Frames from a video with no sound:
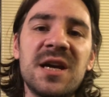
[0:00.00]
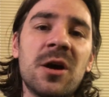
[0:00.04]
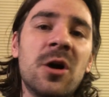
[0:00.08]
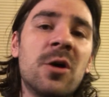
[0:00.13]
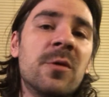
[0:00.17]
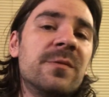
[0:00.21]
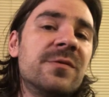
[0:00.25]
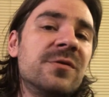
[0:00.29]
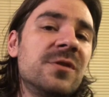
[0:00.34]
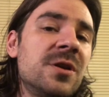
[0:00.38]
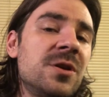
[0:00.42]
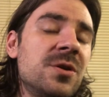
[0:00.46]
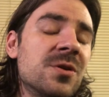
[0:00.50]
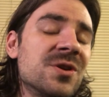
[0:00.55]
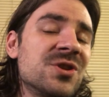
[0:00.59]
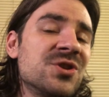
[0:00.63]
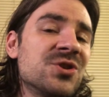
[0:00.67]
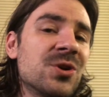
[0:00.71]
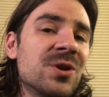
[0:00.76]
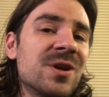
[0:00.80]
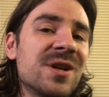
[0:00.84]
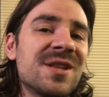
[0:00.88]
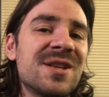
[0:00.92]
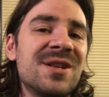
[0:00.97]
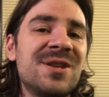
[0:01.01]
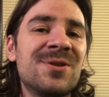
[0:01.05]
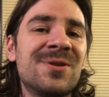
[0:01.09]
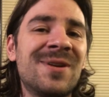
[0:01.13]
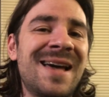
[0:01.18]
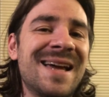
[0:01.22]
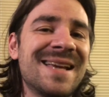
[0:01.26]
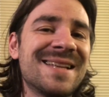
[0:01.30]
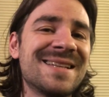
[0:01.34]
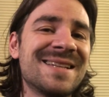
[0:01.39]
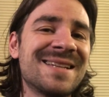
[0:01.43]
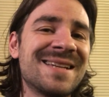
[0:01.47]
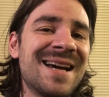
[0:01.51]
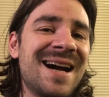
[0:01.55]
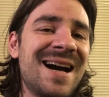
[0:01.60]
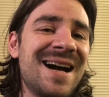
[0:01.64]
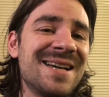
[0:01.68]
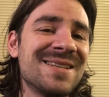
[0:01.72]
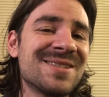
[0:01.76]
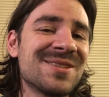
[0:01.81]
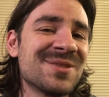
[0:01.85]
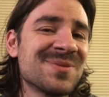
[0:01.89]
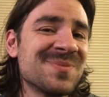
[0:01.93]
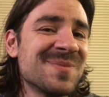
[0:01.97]
Hopefully you enjoyed it and you liked it,
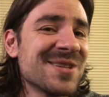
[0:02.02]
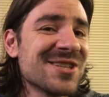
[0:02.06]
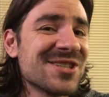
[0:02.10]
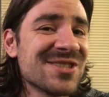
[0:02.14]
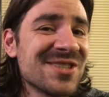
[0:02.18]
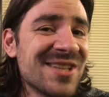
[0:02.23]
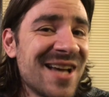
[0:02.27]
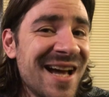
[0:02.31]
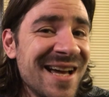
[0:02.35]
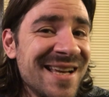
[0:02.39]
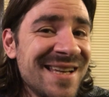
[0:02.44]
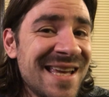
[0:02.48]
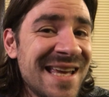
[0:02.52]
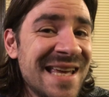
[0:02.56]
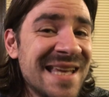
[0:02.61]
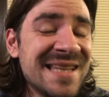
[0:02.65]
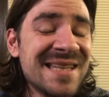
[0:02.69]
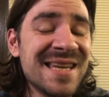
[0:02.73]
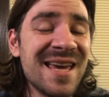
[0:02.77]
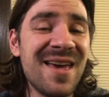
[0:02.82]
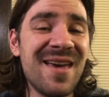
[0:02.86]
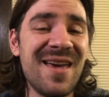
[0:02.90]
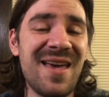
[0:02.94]
guys, as much as I did.